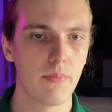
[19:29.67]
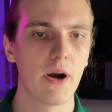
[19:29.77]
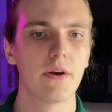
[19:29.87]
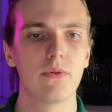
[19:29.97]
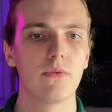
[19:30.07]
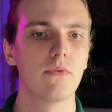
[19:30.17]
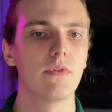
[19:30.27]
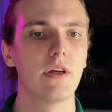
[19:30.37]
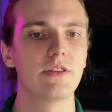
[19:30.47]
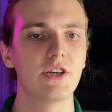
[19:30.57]
part
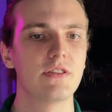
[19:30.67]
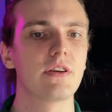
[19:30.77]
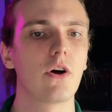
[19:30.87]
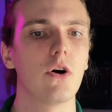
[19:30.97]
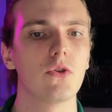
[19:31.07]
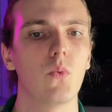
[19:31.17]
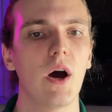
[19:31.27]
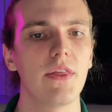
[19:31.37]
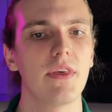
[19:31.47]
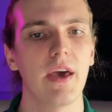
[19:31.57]
that Jesse called
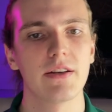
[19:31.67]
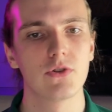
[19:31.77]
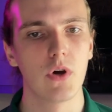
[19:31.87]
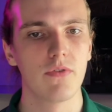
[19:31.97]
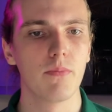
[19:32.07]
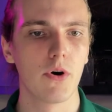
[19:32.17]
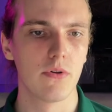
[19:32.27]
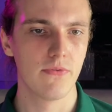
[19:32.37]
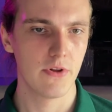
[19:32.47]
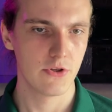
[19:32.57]
why the S2F
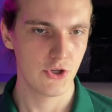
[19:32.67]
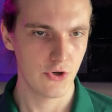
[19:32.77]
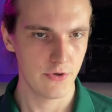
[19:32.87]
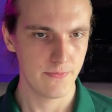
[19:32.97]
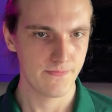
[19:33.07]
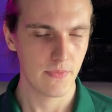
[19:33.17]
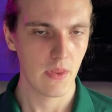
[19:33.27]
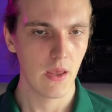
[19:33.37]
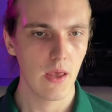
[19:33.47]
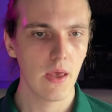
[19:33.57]
model fell short.
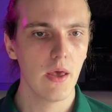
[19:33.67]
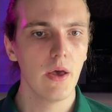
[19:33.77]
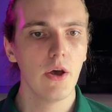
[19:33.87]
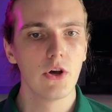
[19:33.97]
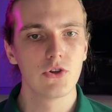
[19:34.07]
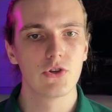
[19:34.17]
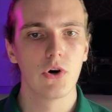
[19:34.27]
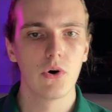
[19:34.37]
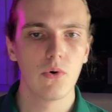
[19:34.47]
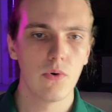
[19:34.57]

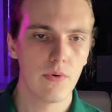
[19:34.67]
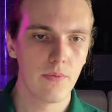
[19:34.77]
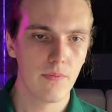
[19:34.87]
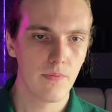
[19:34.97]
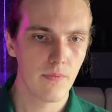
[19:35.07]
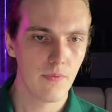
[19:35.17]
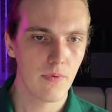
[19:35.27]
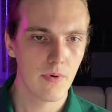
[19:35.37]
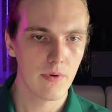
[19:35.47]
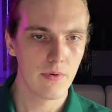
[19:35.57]
So
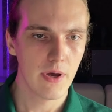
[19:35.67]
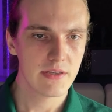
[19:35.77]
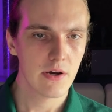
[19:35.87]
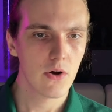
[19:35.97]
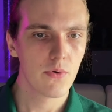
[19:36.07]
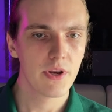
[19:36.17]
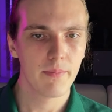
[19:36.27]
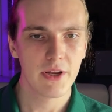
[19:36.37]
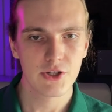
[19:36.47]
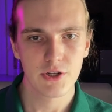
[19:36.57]
as I already
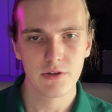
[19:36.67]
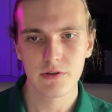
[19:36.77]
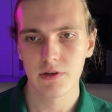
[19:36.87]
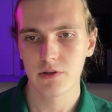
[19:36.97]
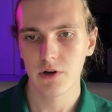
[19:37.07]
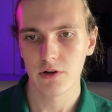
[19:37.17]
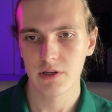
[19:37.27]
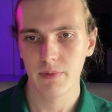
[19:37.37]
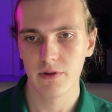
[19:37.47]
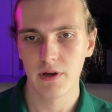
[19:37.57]
mentioned, he
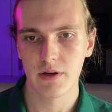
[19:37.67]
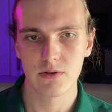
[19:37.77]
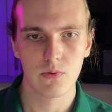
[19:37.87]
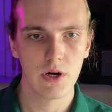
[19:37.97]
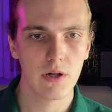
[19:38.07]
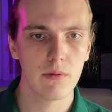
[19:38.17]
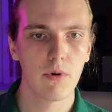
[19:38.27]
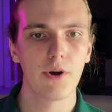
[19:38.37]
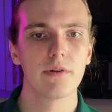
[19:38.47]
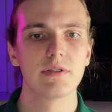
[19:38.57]
talks about that as well.
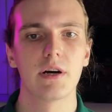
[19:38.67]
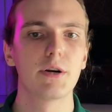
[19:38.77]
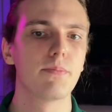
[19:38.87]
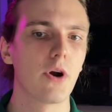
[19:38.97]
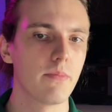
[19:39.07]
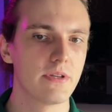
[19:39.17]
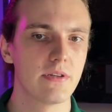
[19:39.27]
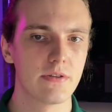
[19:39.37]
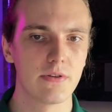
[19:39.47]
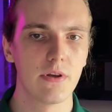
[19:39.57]
Models aren't
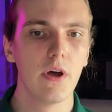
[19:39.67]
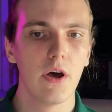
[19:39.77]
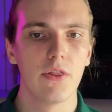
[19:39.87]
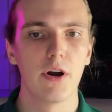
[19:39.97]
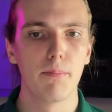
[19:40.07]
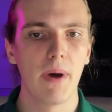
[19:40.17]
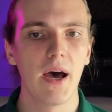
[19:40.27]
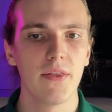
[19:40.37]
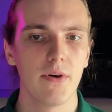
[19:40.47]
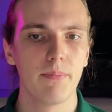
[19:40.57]
promises. They're
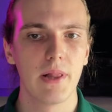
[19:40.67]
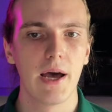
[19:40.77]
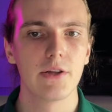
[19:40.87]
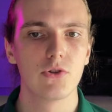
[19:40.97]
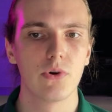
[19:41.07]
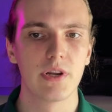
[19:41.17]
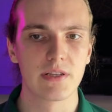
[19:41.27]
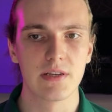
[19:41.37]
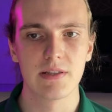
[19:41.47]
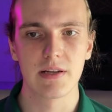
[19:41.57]
math applied to an
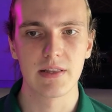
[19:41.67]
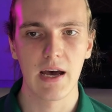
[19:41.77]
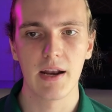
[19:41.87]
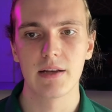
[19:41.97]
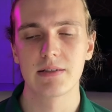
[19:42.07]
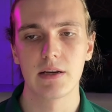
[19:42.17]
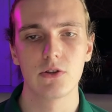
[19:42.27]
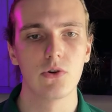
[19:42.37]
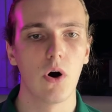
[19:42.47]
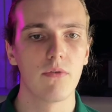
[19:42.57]
existing data
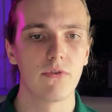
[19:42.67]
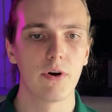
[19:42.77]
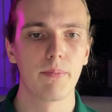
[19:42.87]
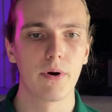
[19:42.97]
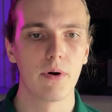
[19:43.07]
set to offer a